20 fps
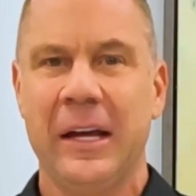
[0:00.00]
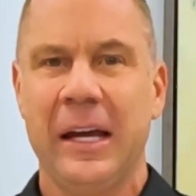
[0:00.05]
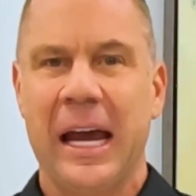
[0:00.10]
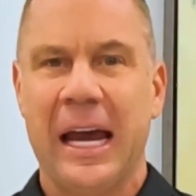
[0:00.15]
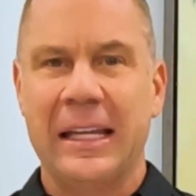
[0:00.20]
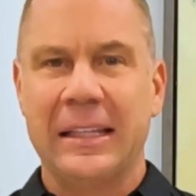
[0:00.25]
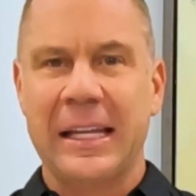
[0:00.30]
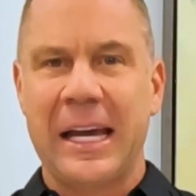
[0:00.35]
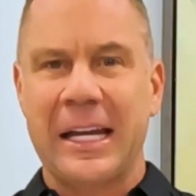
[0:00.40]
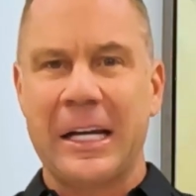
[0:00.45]

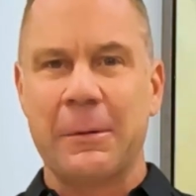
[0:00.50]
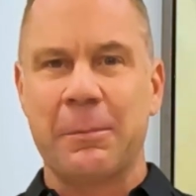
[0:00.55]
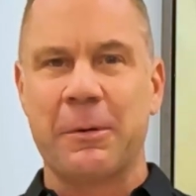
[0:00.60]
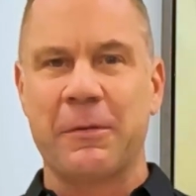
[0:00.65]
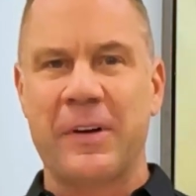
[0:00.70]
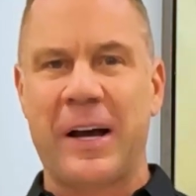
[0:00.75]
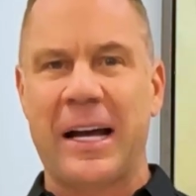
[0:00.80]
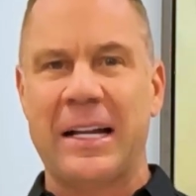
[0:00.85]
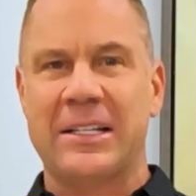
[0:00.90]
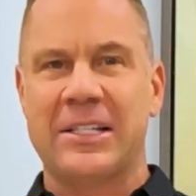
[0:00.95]
Atlanta
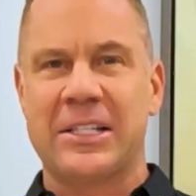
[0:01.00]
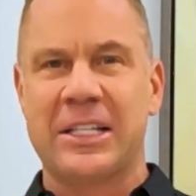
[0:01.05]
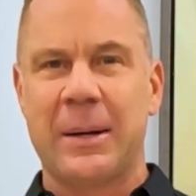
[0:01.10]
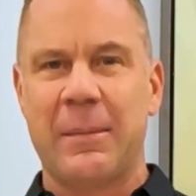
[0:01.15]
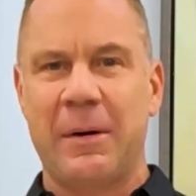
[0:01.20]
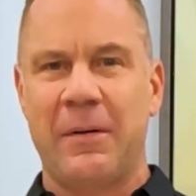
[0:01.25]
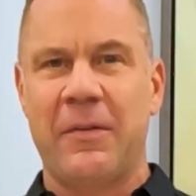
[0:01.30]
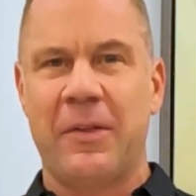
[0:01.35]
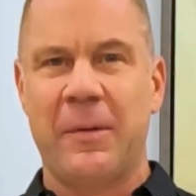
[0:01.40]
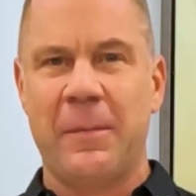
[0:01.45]
provides some
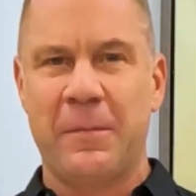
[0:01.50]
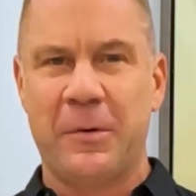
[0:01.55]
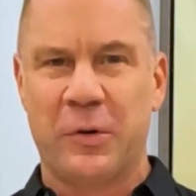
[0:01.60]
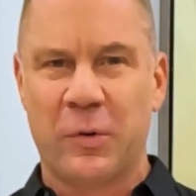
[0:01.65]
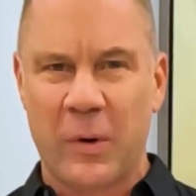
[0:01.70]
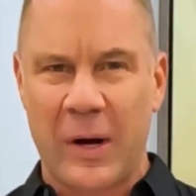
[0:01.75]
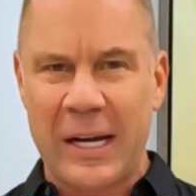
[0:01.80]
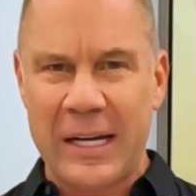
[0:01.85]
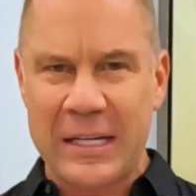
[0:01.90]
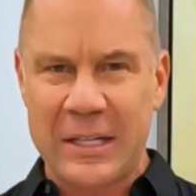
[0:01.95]
of the
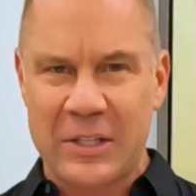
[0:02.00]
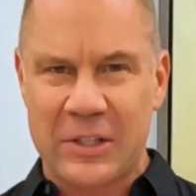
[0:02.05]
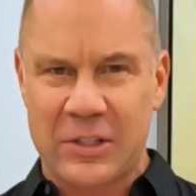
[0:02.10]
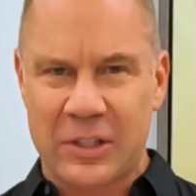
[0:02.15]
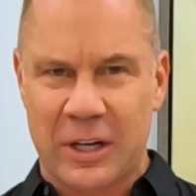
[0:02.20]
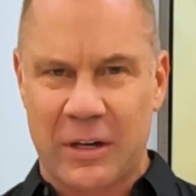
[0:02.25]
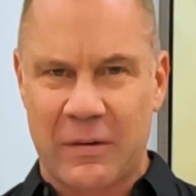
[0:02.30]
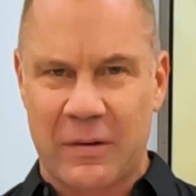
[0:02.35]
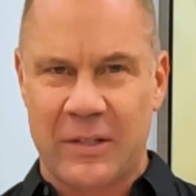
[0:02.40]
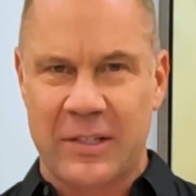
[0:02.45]
greatest
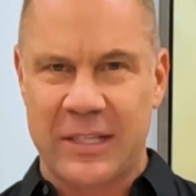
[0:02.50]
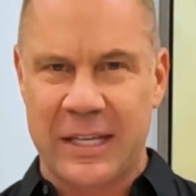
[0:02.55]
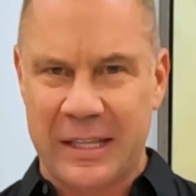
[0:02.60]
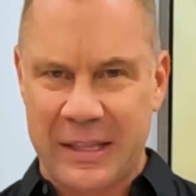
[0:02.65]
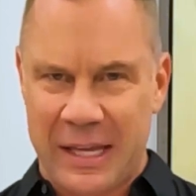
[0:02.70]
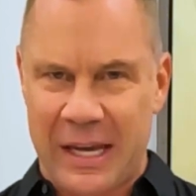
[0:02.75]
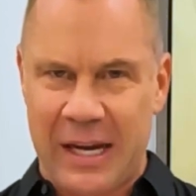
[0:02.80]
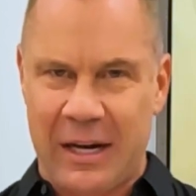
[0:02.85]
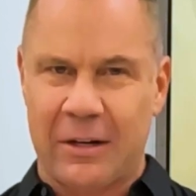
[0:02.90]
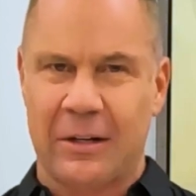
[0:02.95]
service in
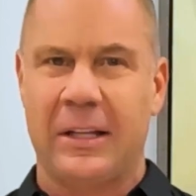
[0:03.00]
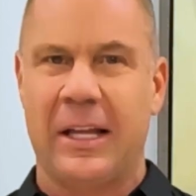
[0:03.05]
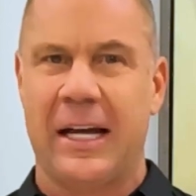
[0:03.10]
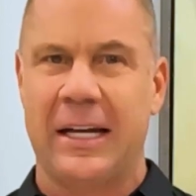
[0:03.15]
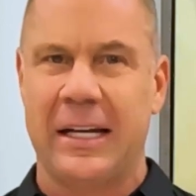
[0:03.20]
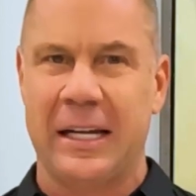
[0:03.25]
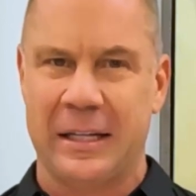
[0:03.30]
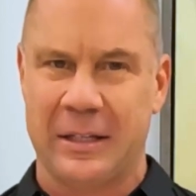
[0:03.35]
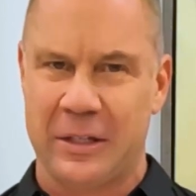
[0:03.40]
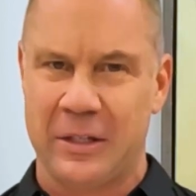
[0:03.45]
the
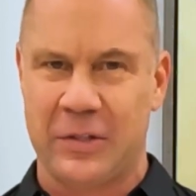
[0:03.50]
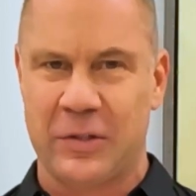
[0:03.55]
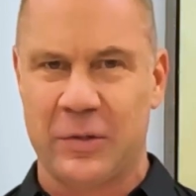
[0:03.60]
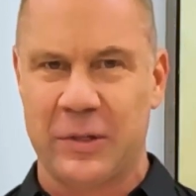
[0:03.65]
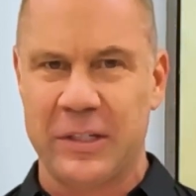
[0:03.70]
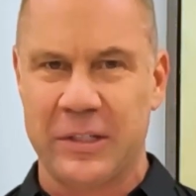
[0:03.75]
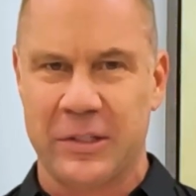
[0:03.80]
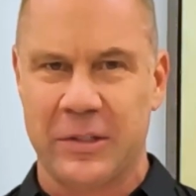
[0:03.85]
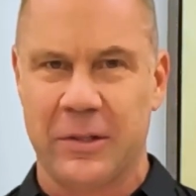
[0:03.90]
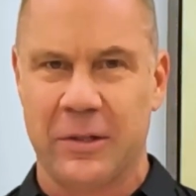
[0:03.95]
airline
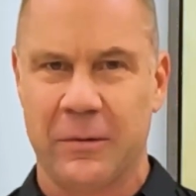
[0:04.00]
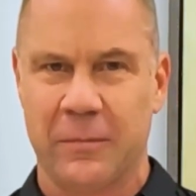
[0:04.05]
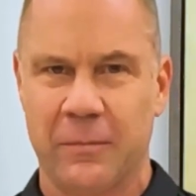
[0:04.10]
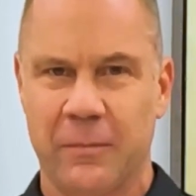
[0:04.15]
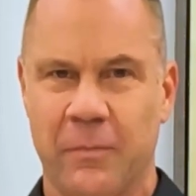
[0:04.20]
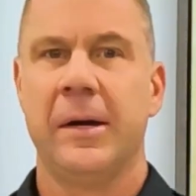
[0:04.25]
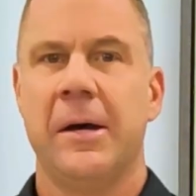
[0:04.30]
industry too.